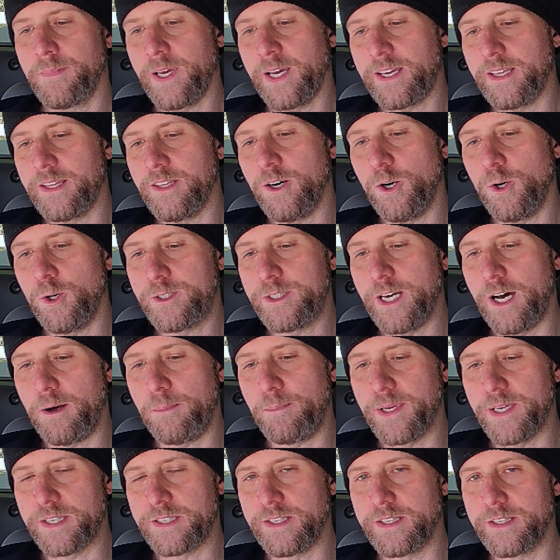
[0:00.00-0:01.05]
like, in the hotel
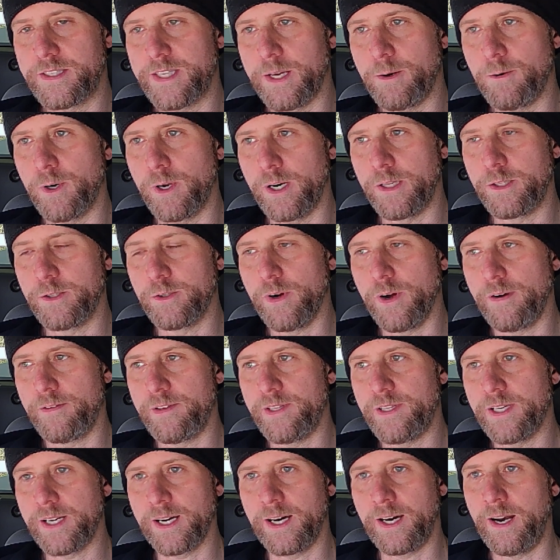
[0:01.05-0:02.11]
business, they want to do
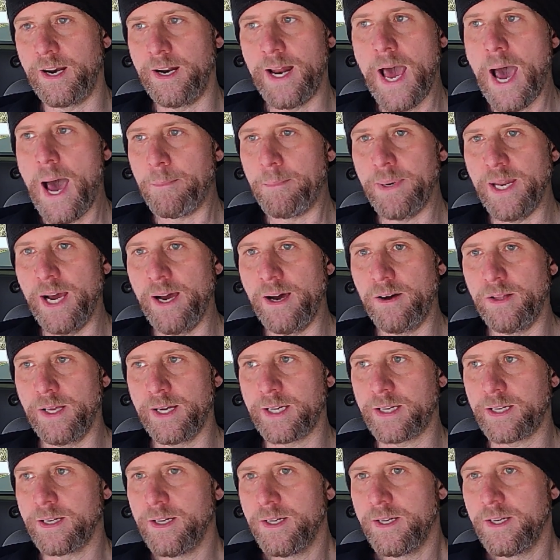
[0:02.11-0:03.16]
everything on an app now.
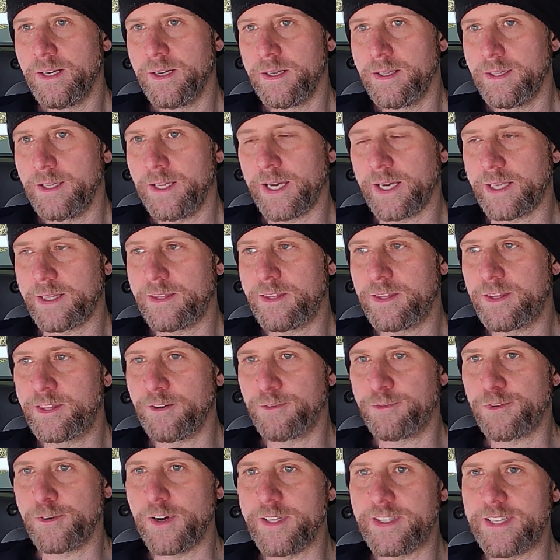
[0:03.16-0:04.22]
Like
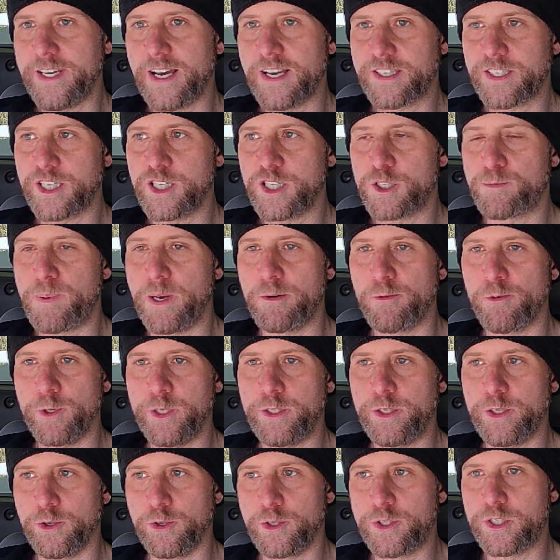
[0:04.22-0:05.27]
the front desk has been
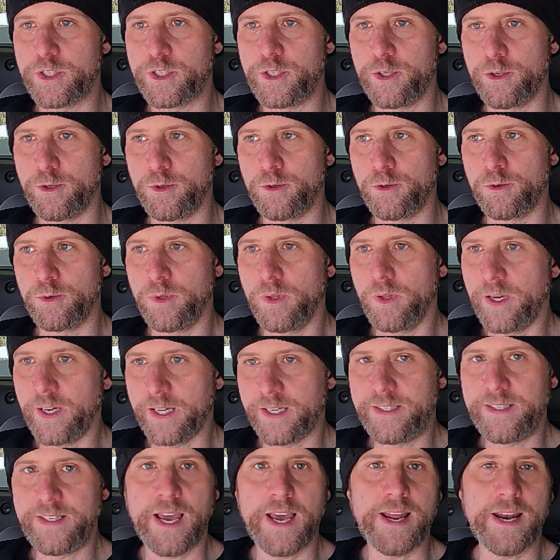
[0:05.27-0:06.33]
reduced to,
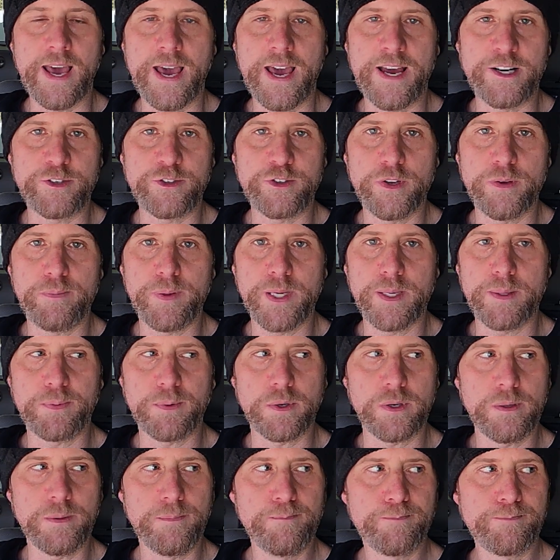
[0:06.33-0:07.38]
like, data entry
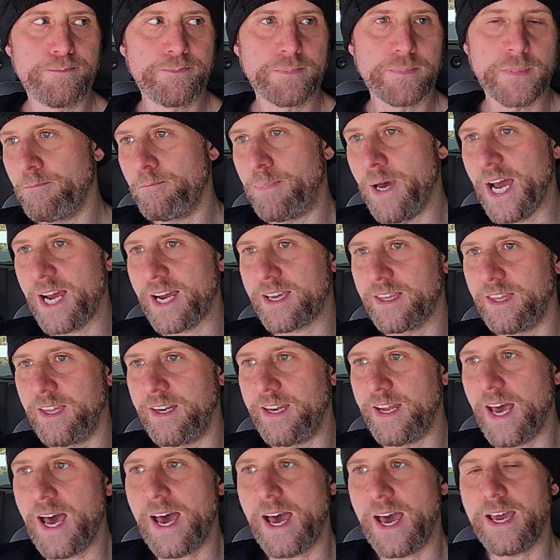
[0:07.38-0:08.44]
people. Back in the
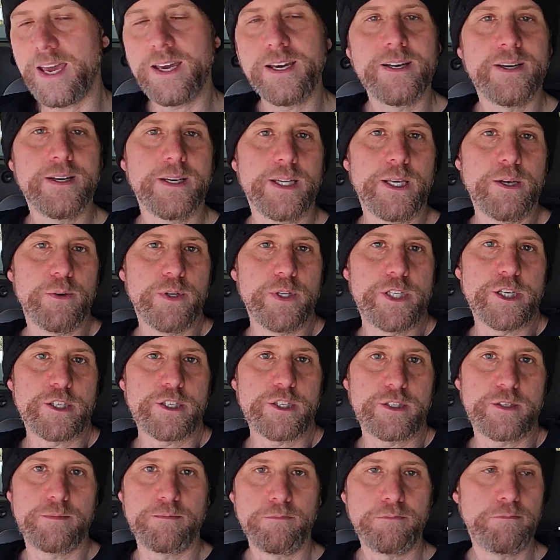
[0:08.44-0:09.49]
day, you would
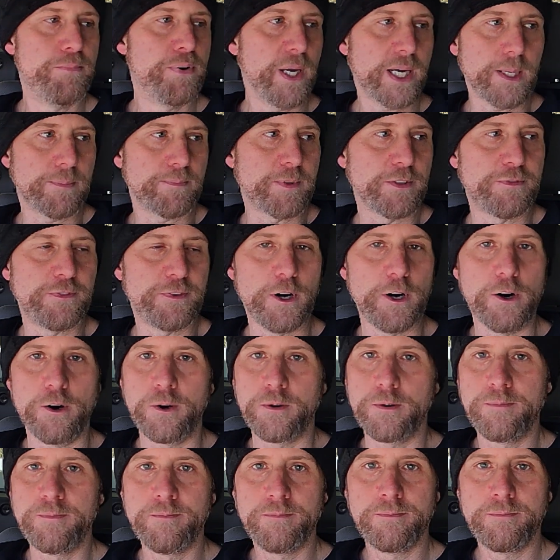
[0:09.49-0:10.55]
just pick up the
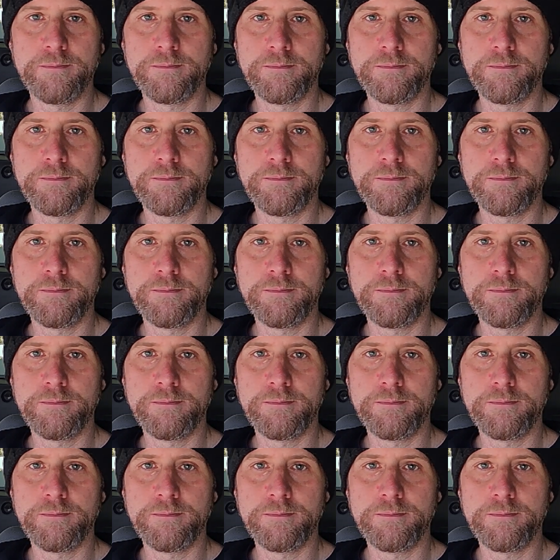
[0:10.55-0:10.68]
phone